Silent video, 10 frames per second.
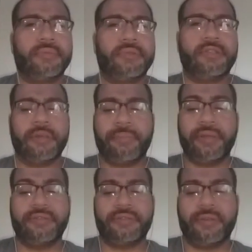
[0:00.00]

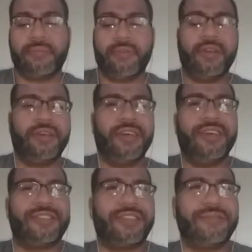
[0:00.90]
sipping some really
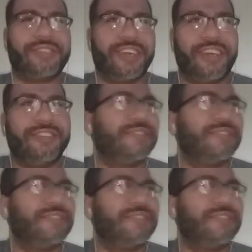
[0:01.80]
sunshines.